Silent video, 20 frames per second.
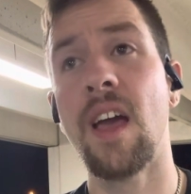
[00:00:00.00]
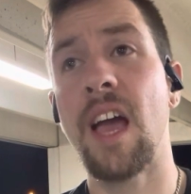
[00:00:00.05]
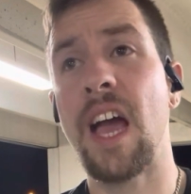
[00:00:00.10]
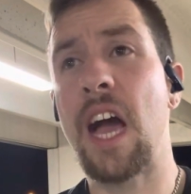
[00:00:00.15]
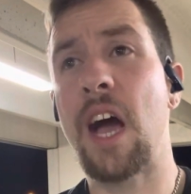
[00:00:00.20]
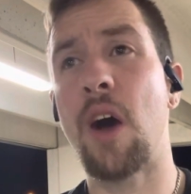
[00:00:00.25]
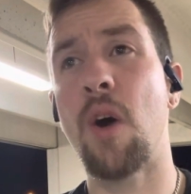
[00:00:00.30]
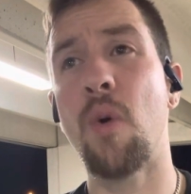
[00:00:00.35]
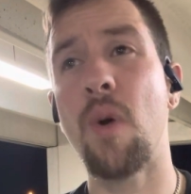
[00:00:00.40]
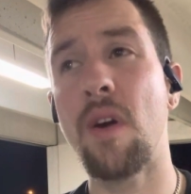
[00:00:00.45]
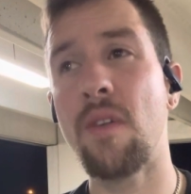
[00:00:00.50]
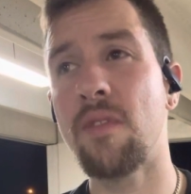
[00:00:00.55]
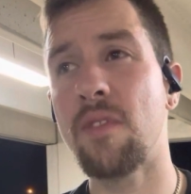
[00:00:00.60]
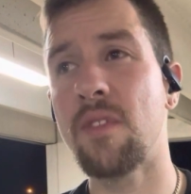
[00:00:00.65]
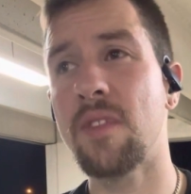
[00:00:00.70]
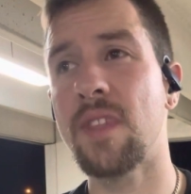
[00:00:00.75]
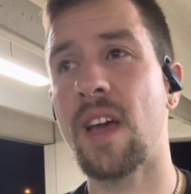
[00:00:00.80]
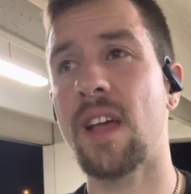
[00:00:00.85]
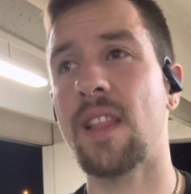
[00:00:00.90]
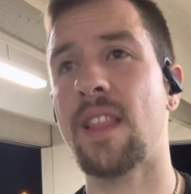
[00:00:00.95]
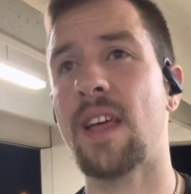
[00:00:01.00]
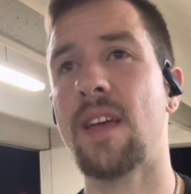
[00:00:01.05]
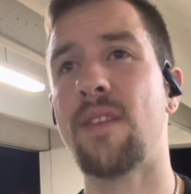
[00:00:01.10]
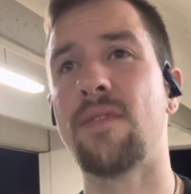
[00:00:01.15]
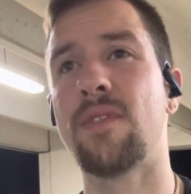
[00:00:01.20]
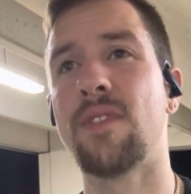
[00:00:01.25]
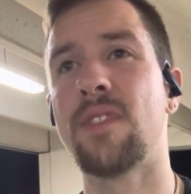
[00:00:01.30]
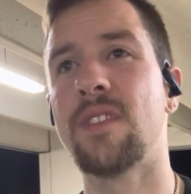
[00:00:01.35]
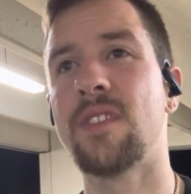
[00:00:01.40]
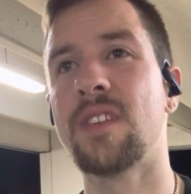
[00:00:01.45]
However that life
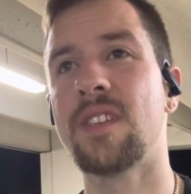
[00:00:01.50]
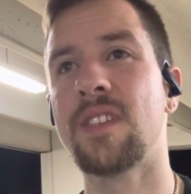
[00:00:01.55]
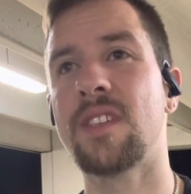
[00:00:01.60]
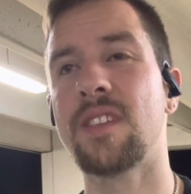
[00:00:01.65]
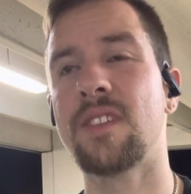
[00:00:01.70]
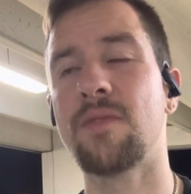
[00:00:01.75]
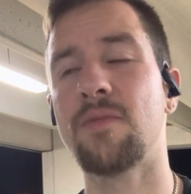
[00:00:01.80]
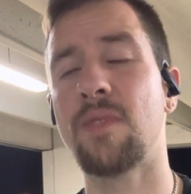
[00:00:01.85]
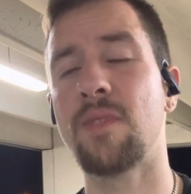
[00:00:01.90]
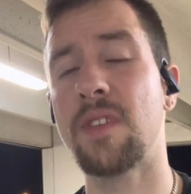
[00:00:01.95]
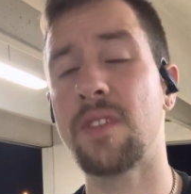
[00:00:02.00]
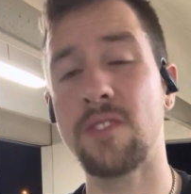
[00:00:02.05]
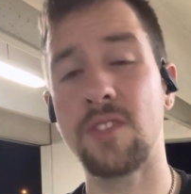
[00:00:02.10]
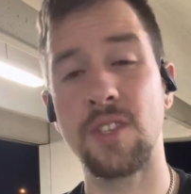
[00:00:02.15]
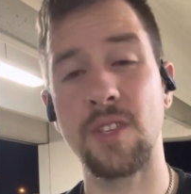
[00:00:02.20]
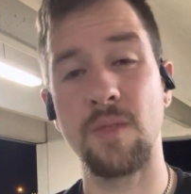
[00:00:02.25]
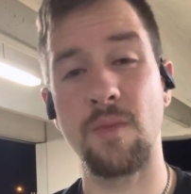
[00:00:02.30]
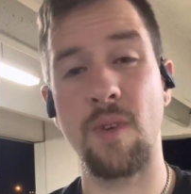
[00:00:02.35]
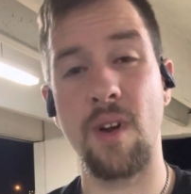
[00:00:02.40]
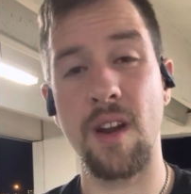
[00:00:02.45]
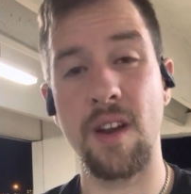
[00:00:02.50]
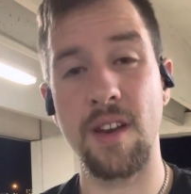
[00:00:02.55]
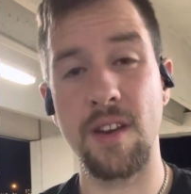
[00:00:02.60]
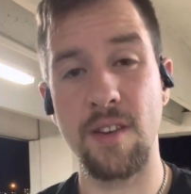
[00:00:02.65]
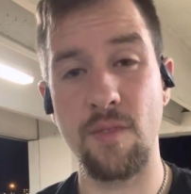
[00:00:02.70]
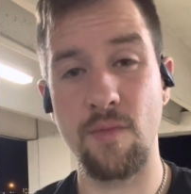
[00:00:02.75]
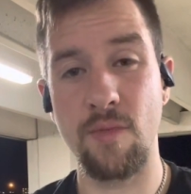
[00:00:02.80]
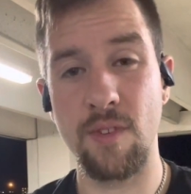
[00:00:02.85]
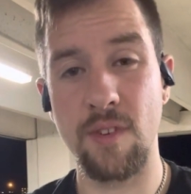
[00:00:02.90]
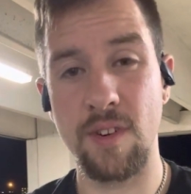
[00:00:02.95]
looked, whether she wanted to
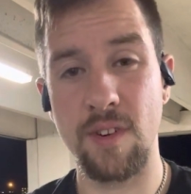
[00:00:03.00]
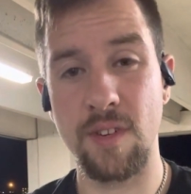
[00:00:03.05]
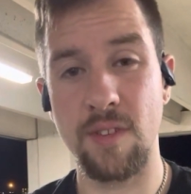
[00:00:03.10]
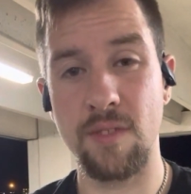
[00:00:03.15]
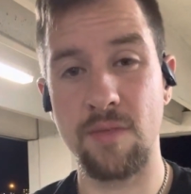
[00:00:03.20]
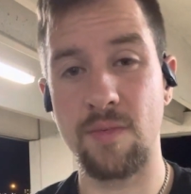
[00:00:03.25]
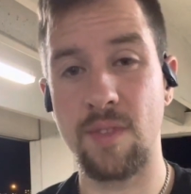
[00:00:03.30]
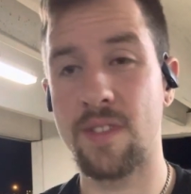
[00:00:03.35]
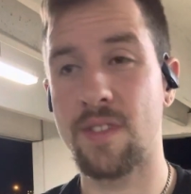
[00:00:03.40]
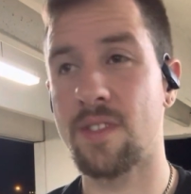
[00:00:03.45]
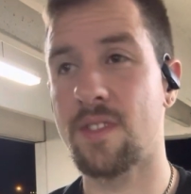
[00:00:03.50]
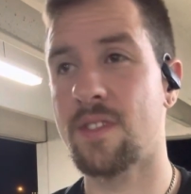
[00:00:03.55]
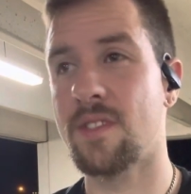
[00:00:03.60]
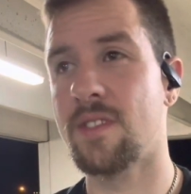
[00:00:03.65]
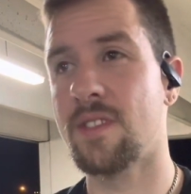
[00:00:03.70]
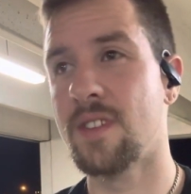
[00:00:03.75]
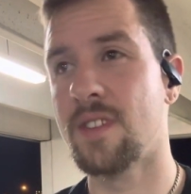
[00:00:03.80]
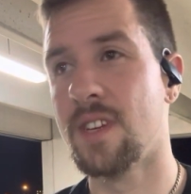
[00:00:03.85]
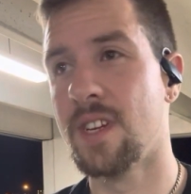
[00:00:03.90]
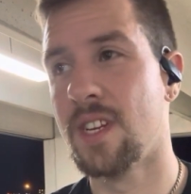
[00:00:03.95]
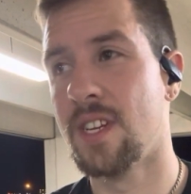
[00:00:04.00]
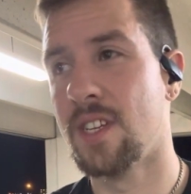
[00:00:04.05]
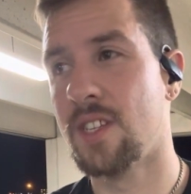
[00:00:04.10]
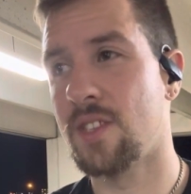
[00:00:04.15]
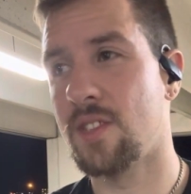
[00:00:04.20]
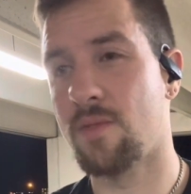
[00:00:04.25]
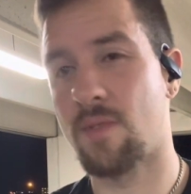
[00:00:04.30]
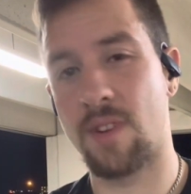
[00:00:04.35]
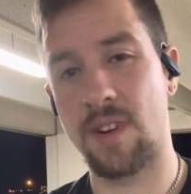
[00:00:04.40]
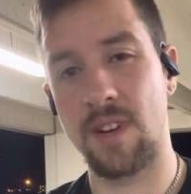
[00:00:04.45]
work, whether
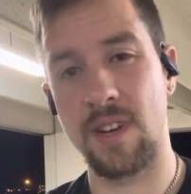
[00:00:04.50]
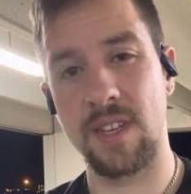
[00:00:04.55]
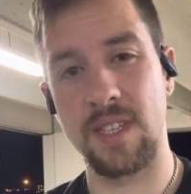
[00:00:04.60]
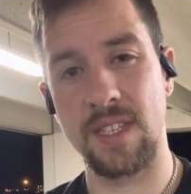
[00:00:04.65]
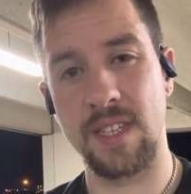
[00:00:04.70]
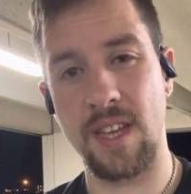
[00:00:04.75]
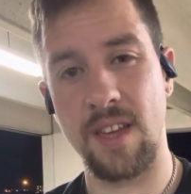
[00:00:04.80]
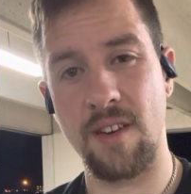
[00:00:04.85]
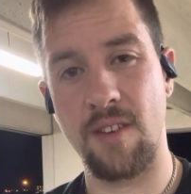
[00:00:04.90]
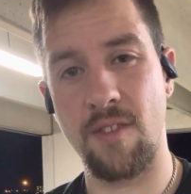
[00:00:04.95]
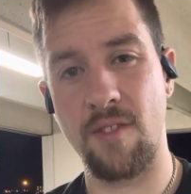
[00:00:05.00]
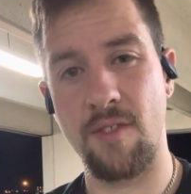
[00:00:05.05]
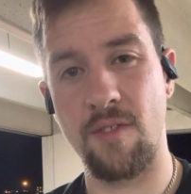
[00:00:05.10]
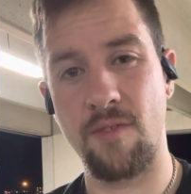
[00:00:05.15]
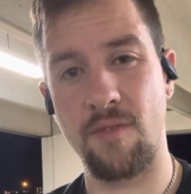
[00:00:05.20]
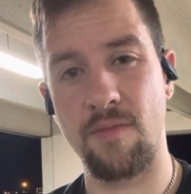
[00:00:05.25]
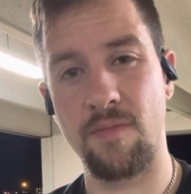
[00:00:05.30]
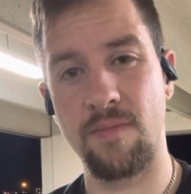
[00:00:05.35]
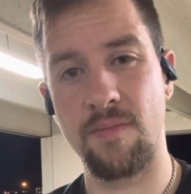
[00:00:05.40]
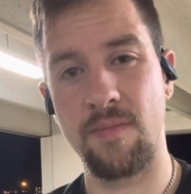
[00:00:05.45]
she wanted to stay home,